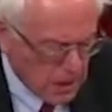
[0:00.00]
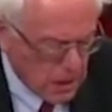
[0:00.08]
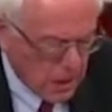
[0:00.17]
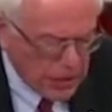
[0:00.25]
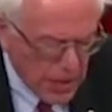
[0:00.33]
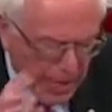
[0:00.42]

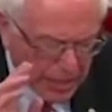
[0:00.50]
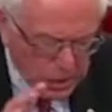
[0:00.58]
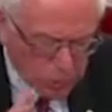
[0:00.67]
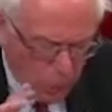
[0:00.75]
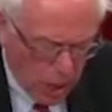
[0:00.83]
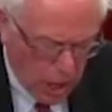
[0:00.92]
And that
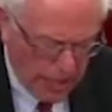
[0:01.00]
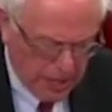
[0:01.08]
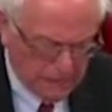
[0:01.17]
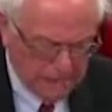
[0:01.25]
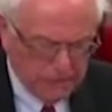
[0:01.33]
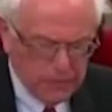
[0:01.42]
is why
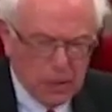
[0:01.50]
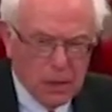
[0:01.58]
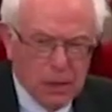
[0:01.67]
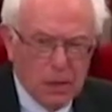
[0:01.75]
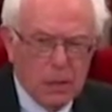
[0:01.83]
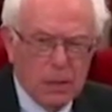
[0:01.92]

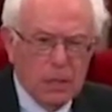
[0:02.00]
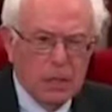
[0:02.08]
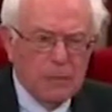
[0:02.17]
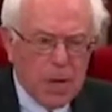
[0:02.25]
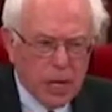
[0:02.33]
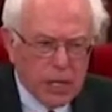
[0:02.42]
the
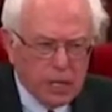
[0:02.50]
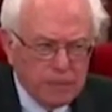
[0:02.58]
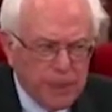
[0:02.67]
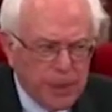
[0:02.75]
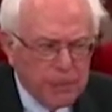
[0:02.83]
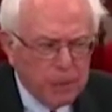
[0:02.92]
American
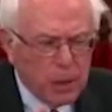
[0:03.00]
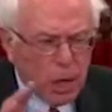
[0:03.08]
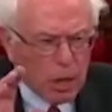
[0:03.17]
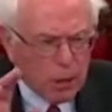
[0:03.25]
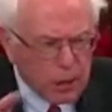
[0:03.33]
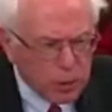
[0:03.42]
people
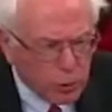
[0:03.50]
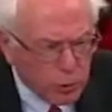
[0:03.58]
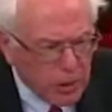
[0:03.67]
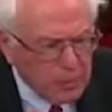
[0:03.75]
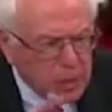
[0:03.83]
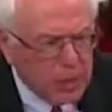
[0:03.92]
are
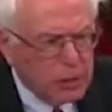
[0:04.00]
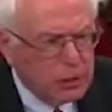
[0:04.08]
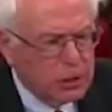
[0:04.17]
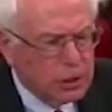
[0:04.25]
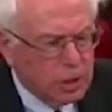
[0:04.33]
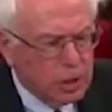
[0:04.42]
extremely
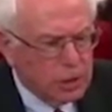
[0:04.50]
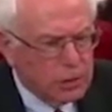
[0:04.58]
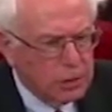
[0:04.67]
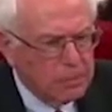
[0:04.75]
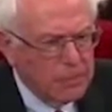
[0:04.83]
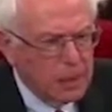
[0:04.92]

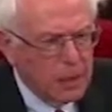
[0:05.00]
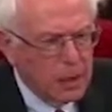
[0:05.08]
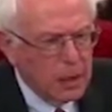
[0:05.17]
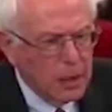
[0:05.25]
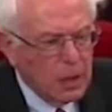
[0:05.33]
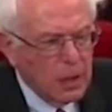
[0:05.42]
concerned
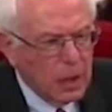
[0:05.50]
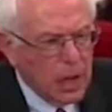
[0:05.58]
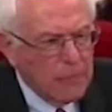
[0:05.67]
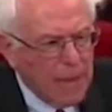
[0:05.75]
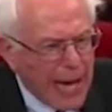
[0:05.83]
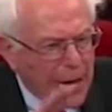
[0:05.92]

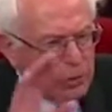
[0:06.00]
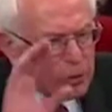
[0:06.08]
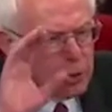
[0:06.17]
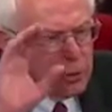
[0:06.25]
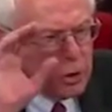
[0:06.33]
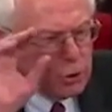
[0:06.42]

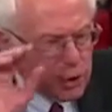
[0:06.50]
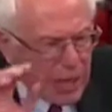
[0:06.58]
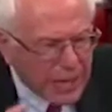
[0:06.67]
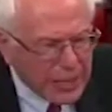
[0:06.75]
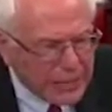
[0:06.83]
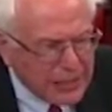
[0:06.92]
about the
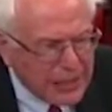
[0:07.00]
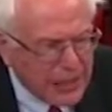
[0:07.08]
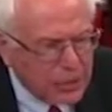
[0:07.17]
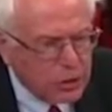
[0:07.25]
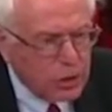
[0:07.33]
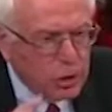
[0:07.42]
United
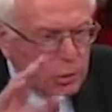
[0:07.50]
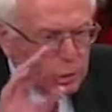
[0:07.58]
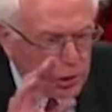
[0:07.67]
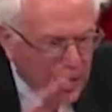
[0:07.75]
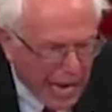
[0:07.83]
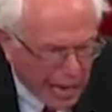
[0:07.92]
States
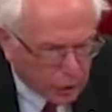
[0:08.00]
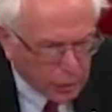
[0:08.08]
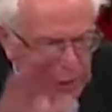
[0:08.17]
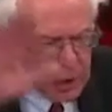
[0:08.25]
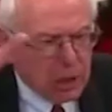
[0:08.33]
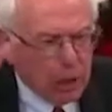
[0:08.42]

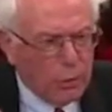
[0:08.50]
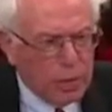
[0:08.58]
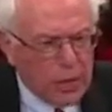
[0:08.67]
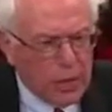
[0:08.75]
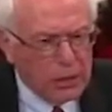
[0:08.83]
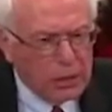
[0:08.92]
unilaterally
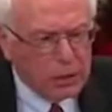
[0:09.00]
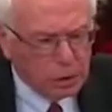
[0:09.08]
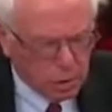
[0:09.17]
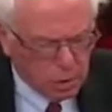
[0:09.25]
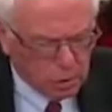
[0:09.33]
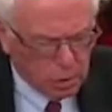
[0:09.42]
going
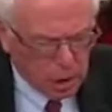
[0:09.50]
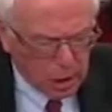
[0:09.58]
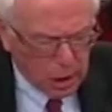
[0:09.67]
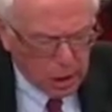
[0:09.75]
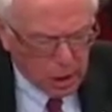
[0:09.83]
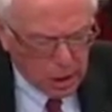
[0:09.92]
into
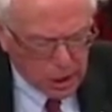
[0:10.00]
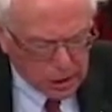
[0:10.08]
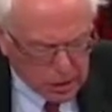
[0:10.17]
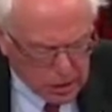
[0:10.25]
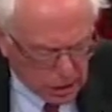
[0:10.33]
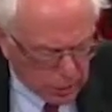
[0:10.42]

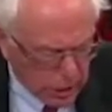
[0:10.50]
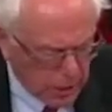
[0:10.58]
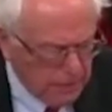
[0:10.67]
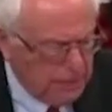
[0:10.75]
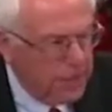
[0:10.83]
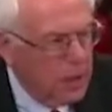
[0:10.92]
Syria